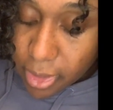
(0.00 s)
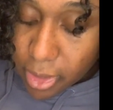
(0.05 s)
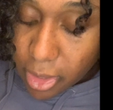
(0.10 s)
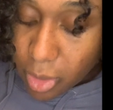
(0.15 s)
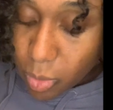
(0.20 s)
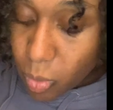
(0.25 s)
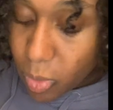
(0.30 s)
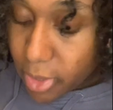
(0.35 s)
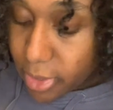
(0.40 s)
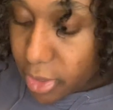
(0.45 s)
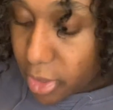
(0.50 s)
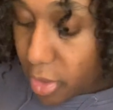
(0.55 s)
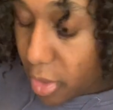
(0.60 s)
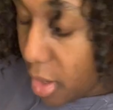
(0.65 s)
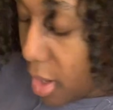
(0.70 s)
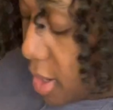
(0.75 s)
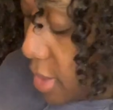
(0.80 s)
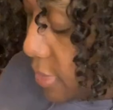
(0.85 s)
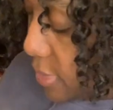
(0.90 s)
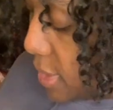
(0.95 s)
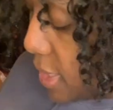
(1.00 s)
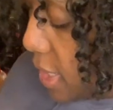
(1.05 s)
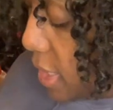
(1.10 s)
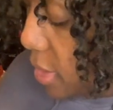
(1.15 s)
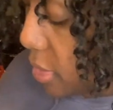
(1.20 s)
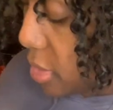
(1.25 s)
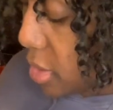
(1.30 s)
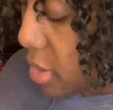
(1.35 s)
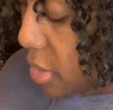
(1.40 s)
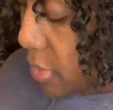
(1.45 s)
It wasn't on
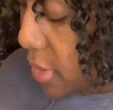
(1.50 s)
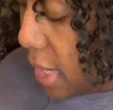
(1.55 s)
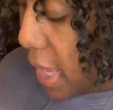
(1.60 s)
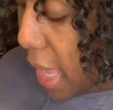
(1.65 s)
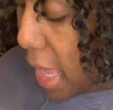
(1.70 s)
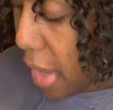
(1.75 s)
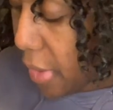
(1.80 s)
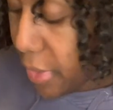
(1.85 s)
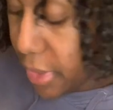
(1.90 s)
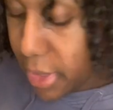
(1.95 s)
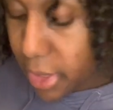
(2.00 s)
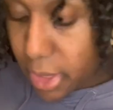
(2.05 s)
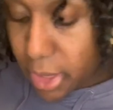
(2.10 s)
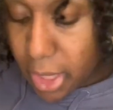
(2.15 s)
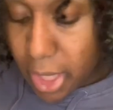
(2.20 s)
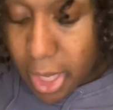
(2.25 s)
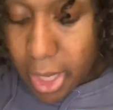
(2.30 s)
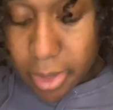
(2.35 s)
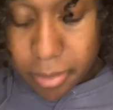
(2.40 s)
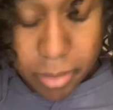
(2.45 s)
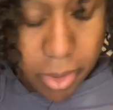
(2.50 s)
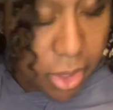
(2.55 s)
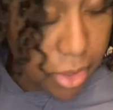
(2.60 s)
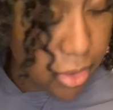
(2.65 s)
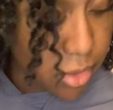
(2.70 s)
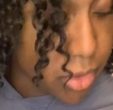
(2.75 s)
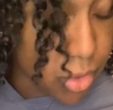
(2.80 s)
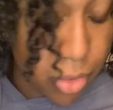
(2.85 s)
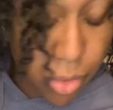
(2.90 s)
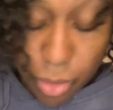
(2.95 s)
then, so now it's climbing
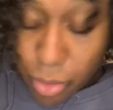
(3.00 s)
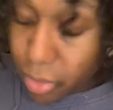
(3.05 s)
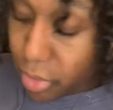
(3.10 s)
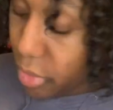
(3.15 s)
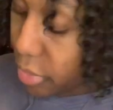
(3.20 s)
to